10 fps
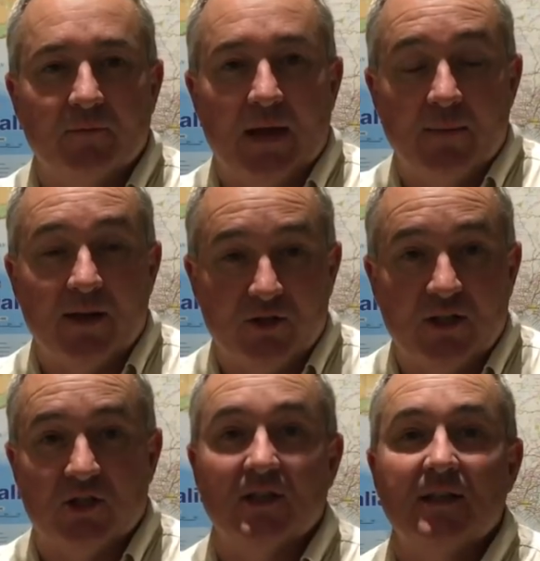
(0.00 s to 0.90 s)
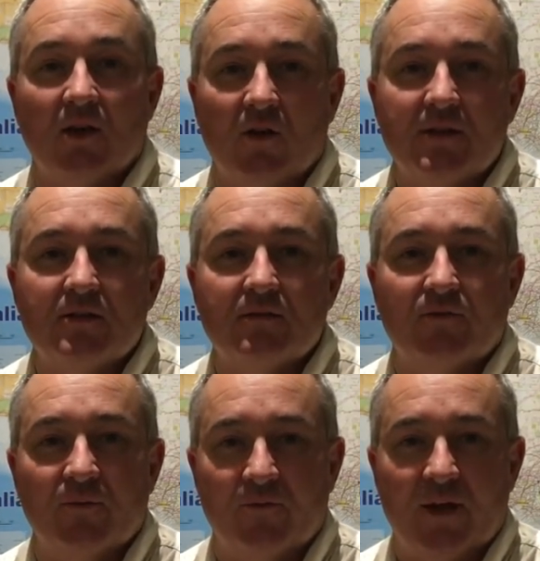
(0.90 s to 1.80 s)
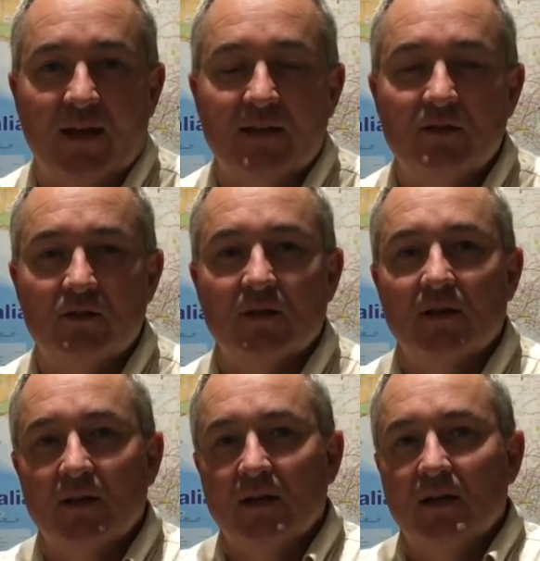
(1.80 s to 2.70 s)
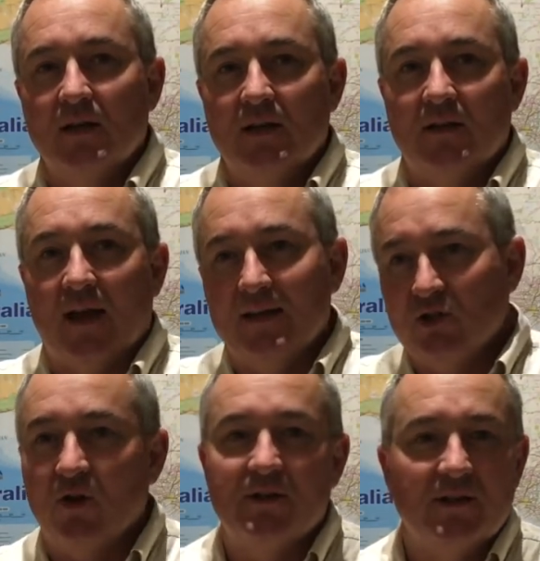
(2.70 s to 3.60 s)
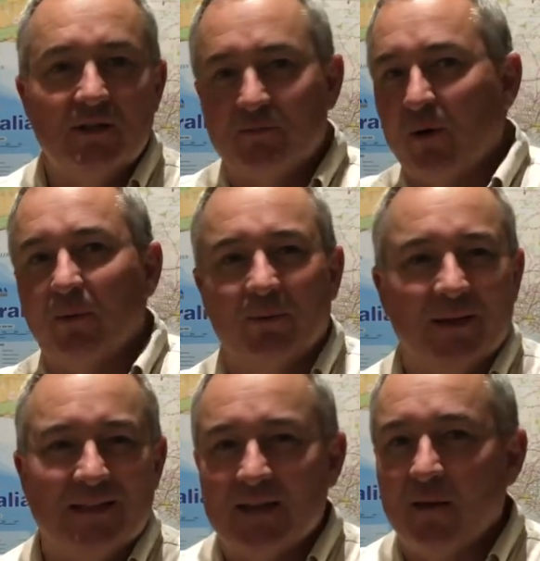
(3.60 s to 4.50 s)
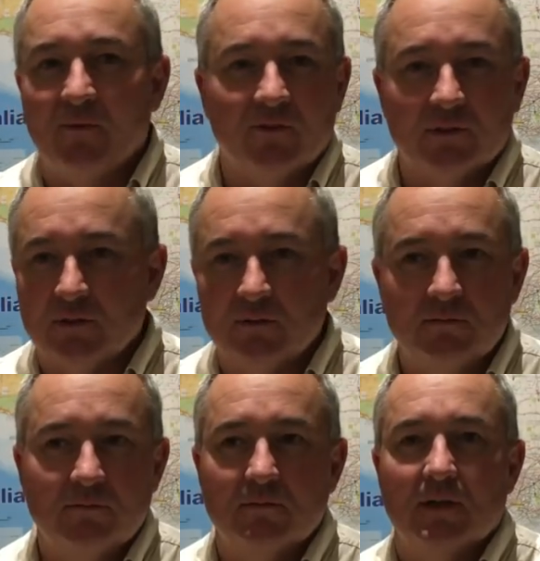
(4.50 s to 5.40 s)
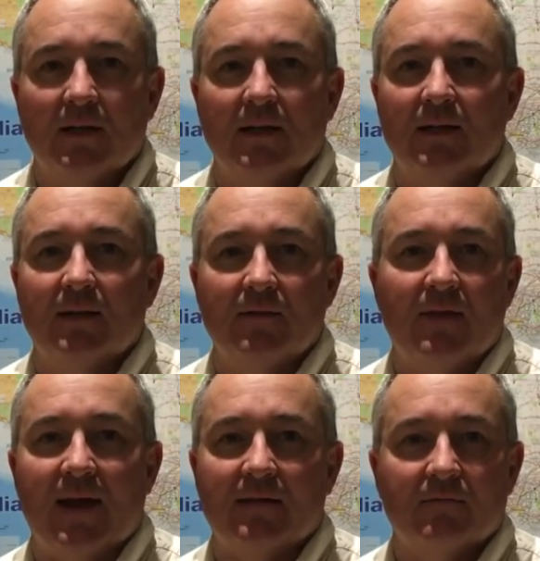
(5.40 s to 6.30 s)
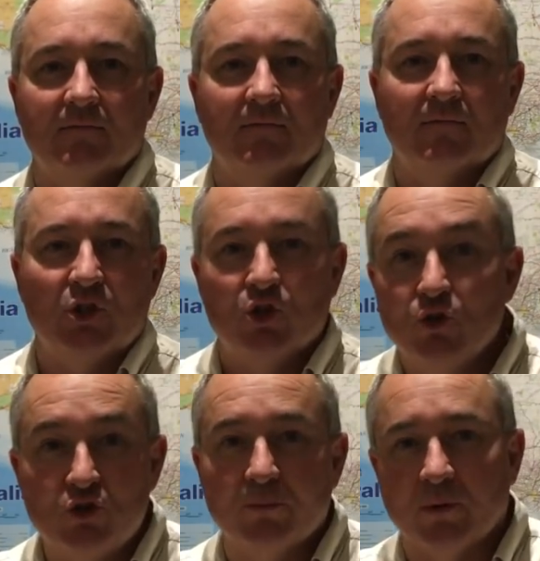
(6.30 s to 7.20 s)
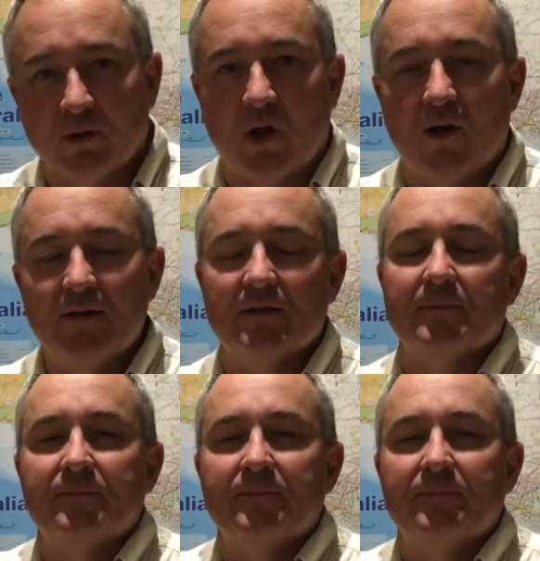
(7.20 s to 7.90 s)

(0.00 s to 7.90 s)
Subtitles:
MR16 lights from Vans. The HIDs probably doubled that usable light